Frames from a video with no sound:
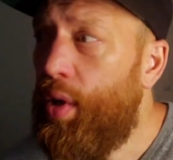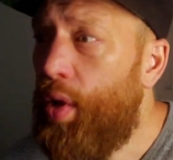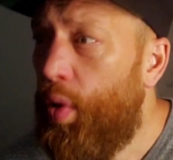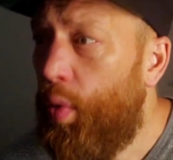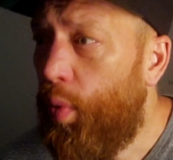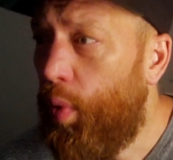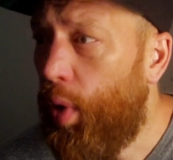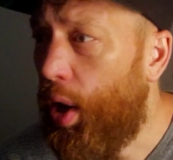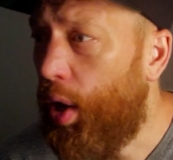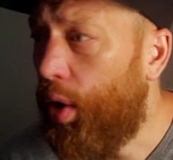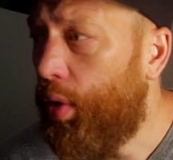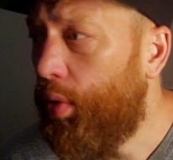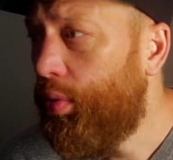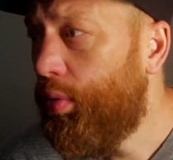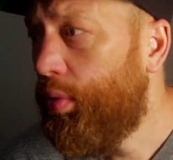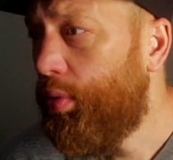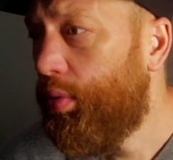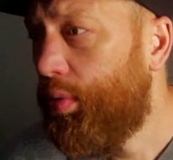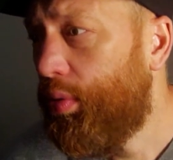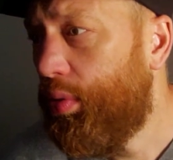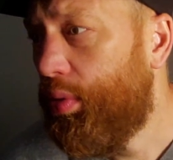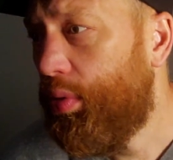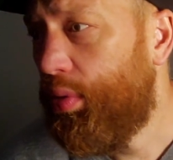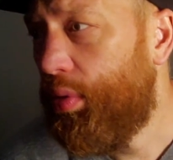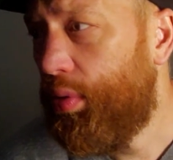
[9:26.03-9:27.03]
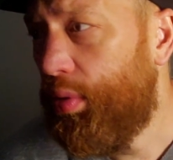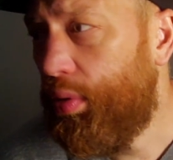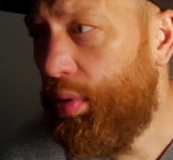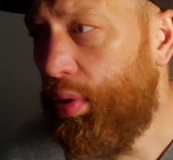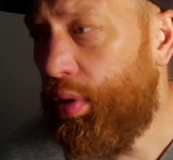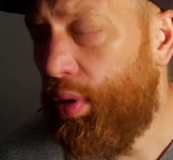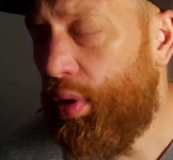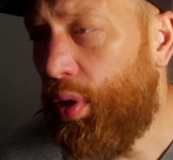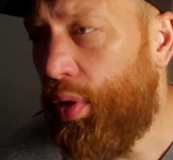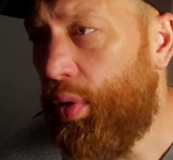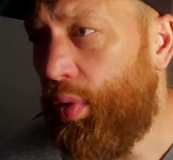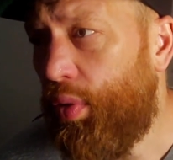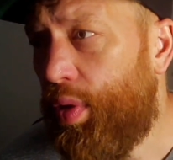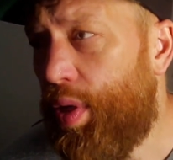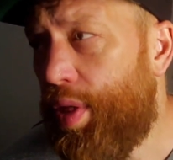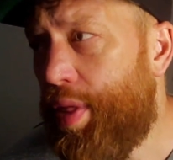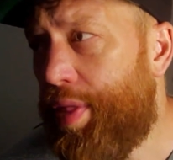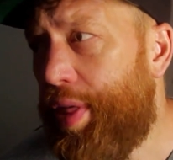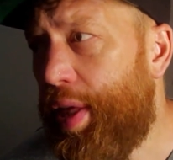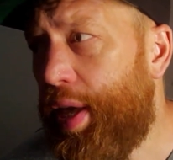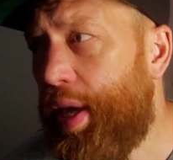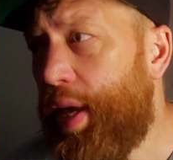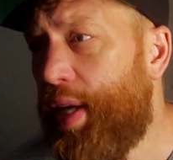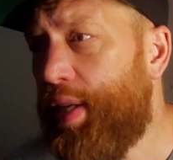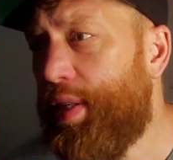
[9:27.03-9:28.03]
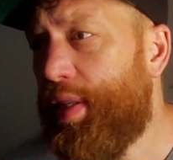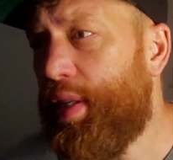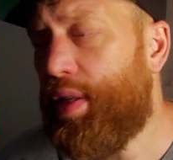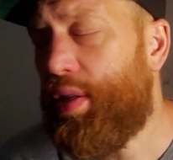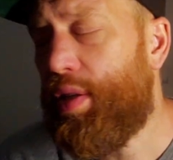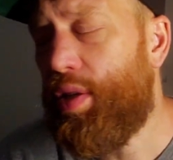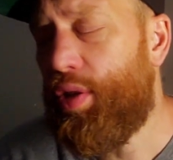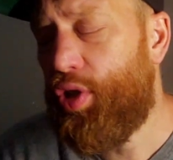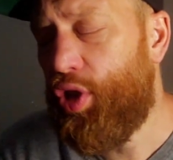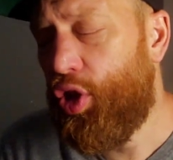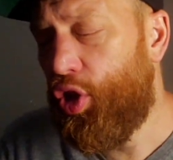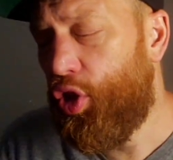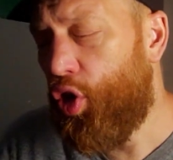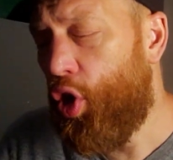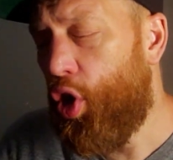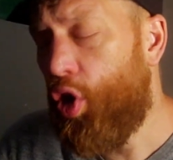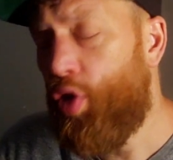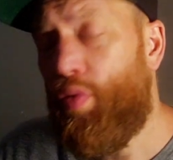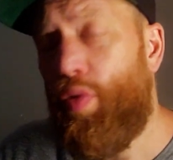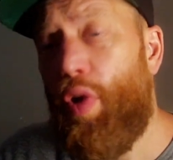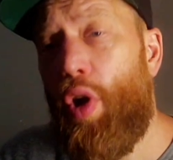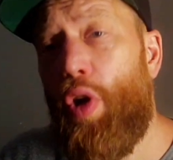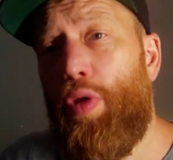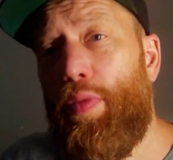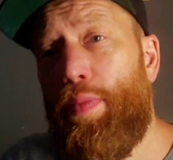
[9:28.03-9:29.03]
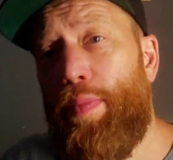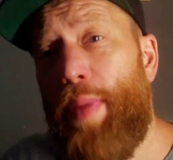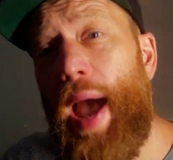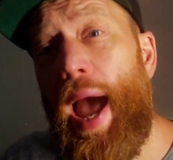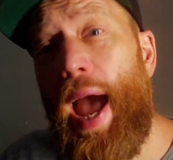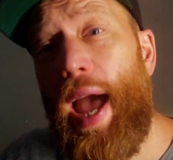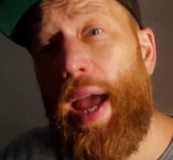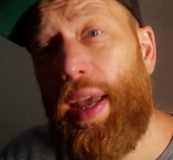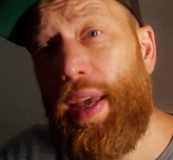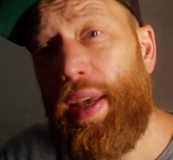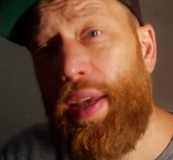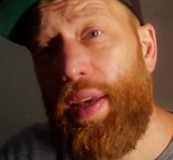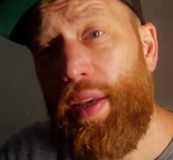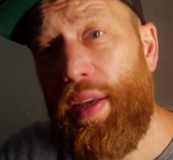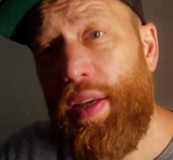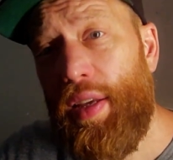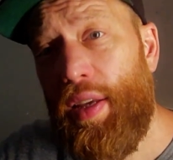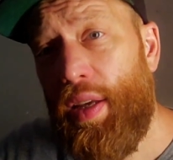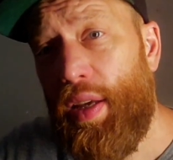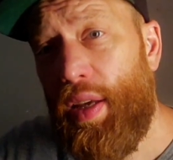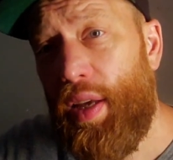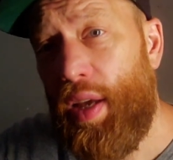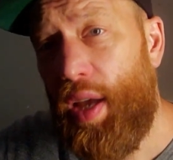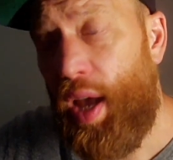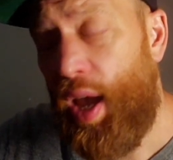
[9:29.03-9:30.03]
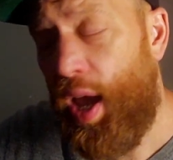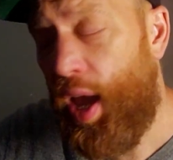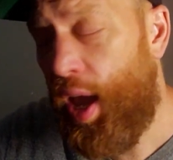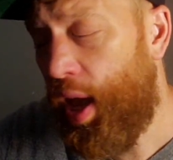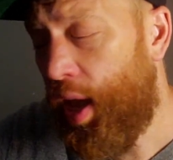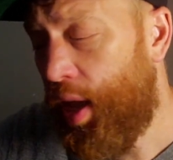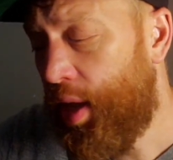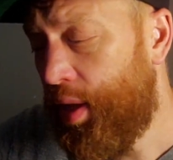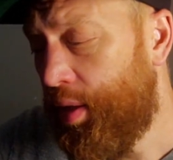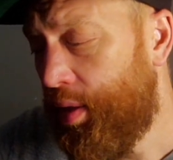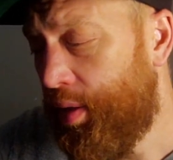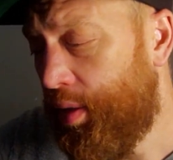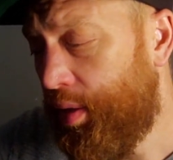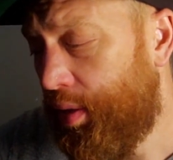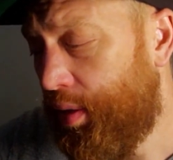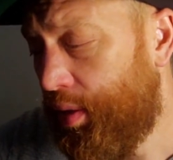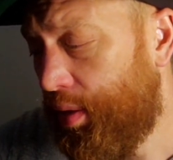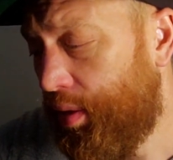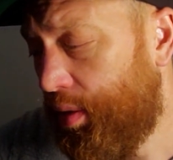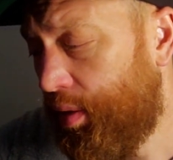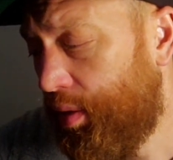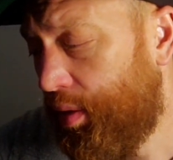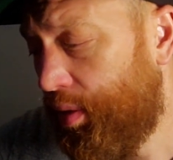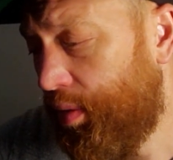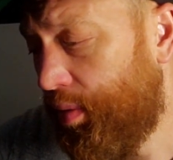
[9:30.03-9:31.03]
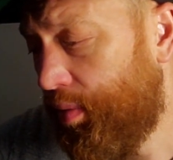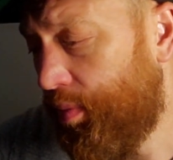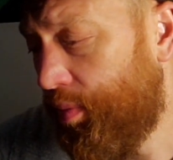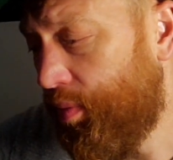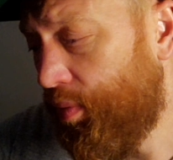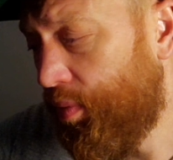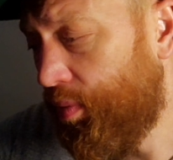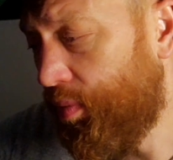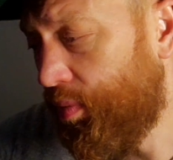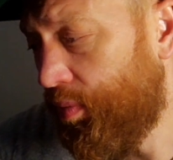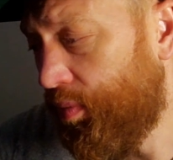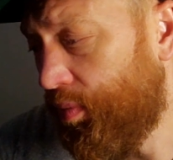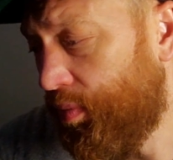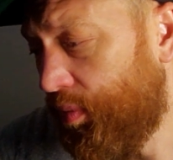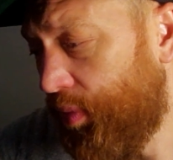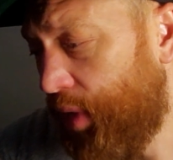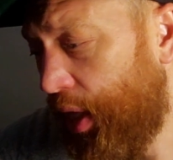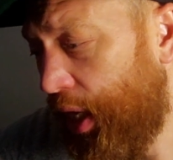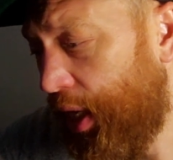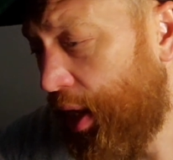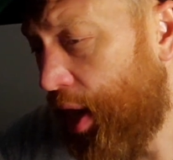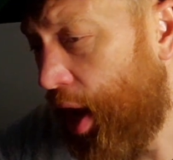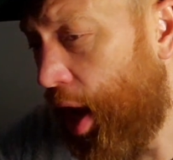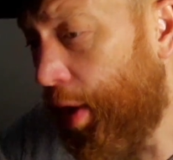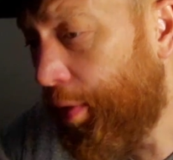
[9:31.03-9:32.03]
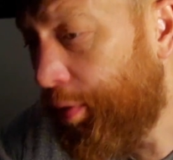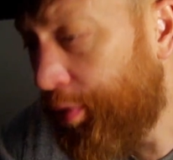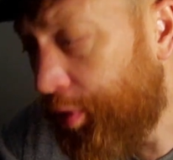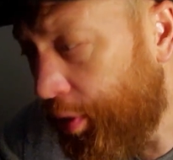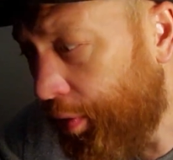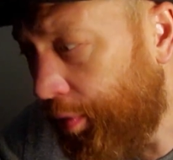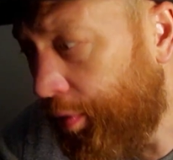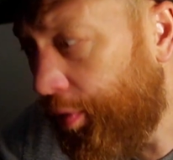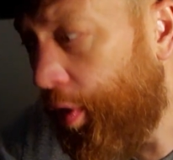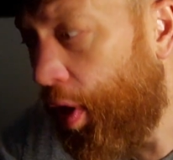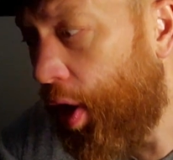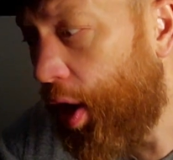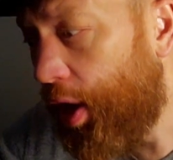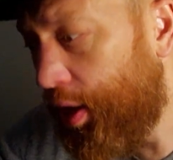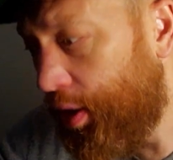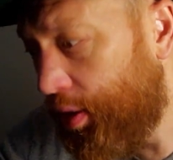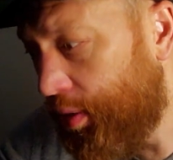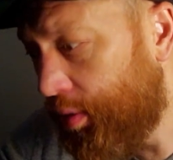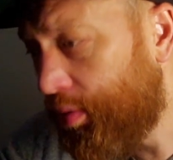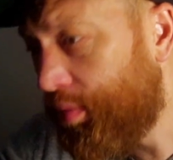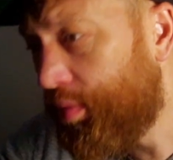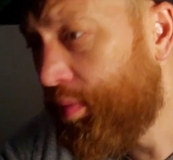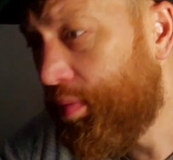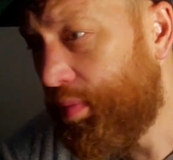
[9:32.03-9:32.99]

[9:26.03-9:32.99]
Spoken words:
Well, you know, the thing is, it's such a long road back. And he'd have to fight.